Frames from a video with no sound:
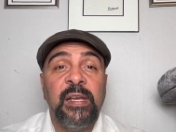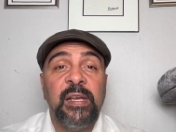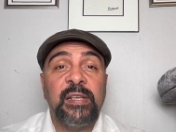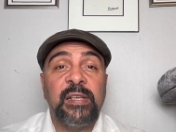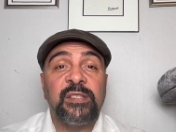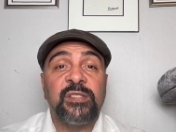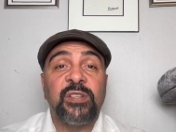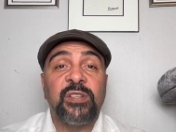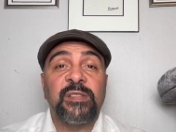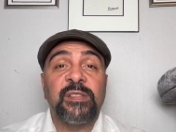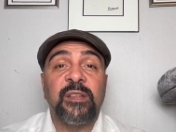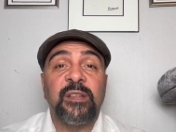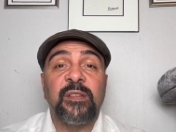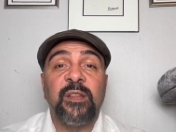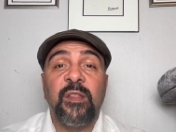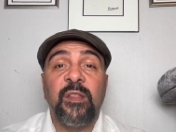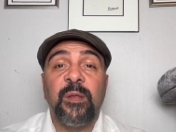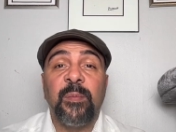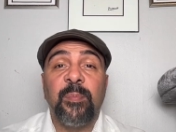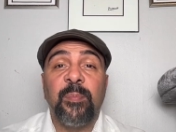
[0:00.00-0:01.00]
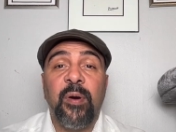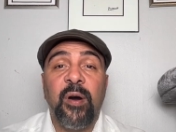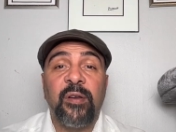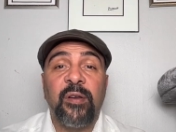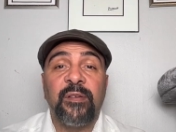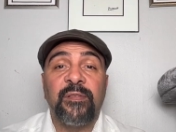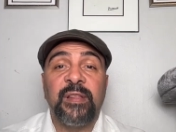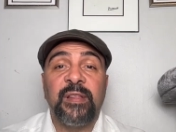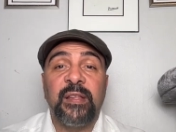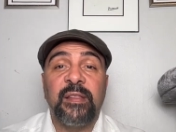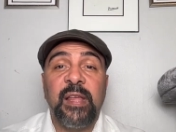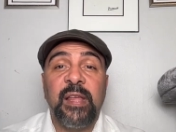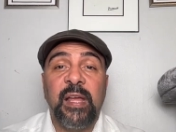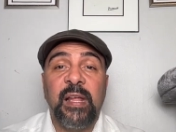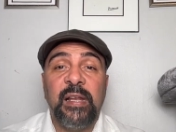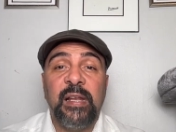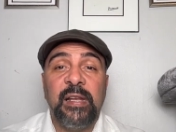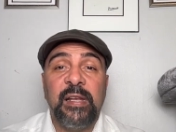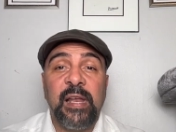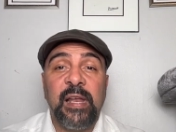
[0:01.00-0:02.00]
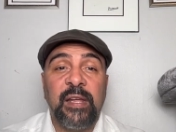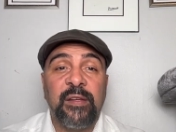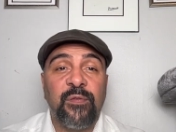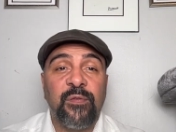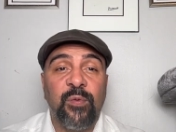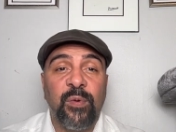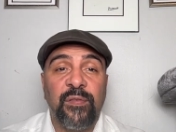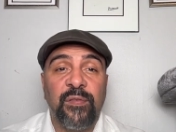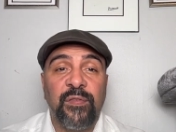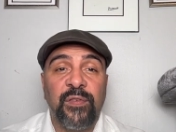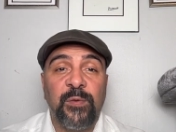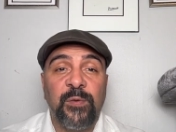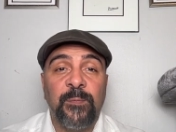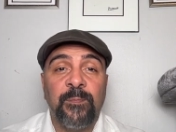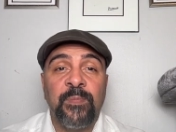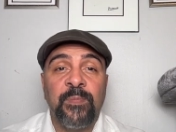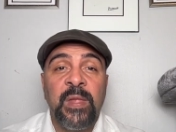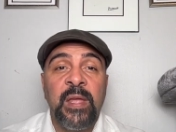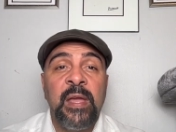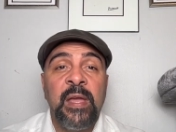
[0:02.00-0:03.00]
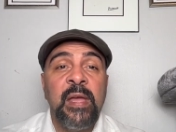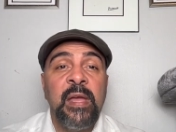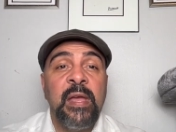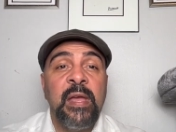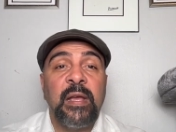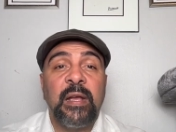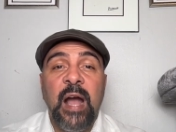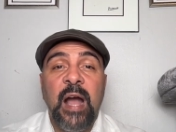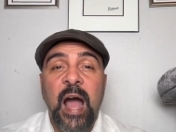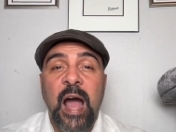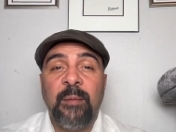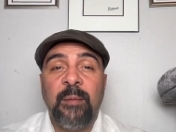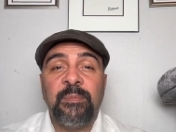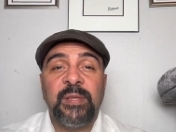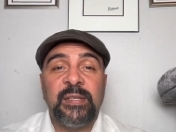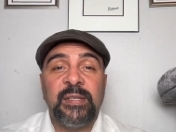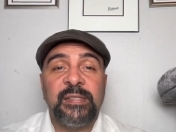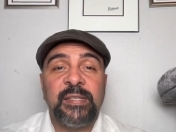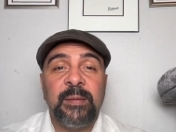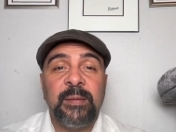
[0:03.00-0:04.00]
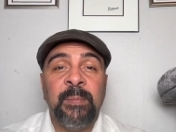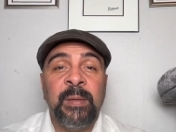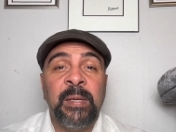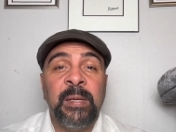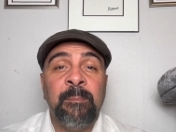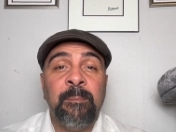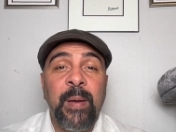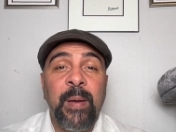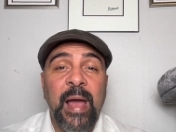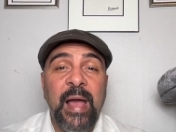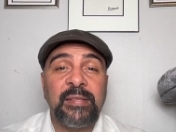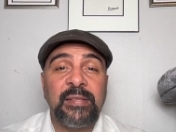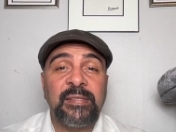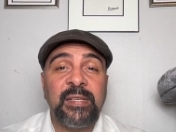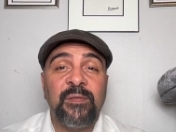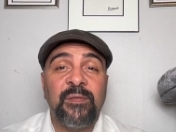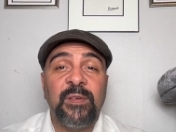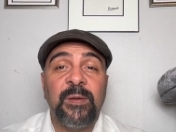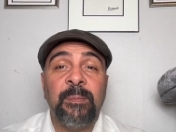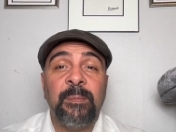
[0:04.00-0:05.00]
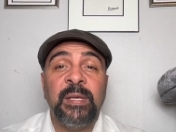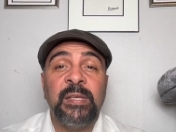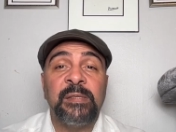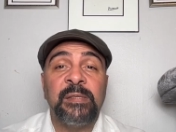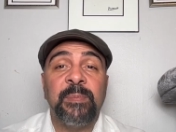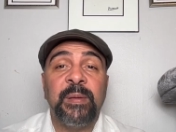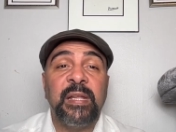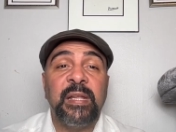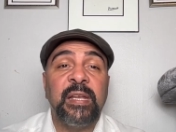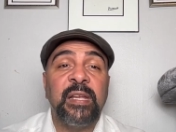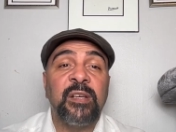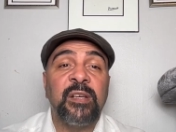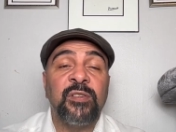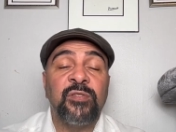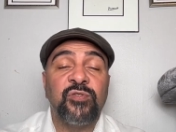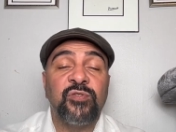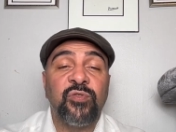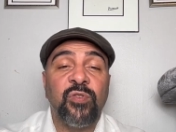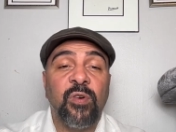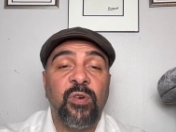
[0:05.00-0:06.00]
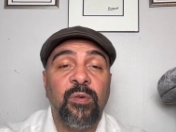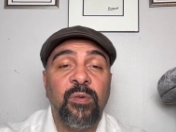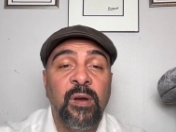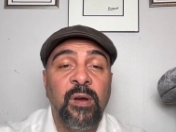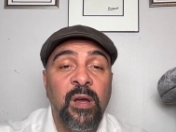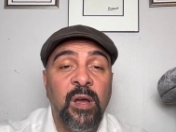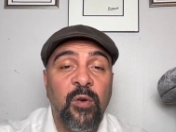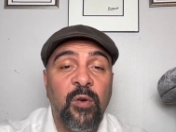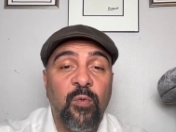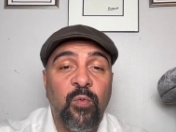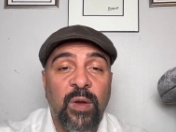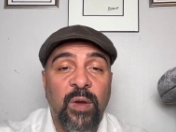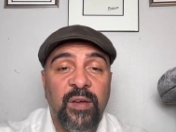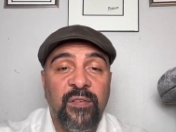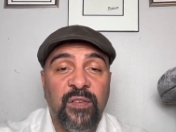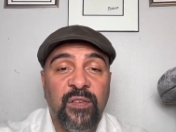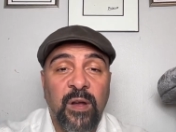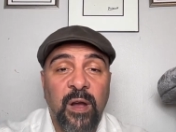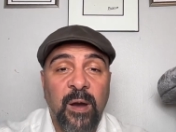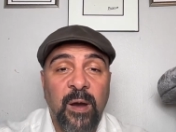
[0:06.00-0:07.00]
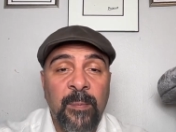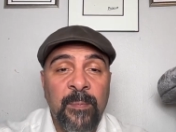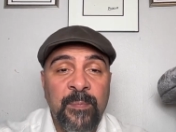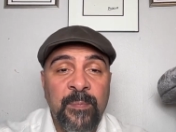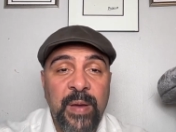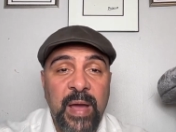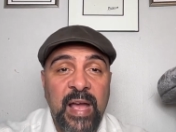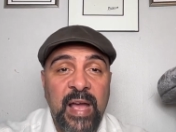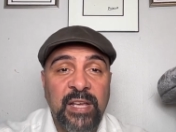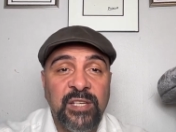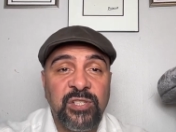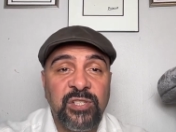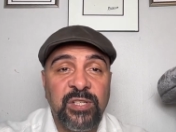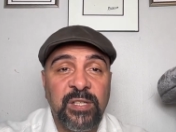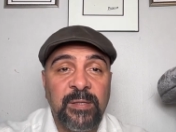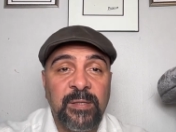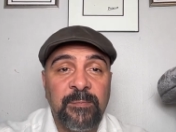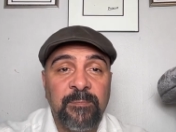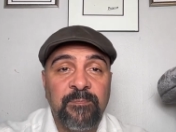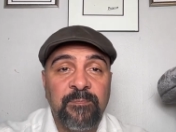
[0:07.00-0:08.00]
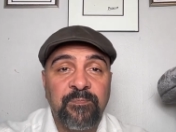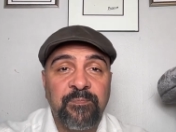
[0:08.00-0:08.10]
it's just another part of their daily life with you. Calm doesn't mean passive, it means being in control with compassion.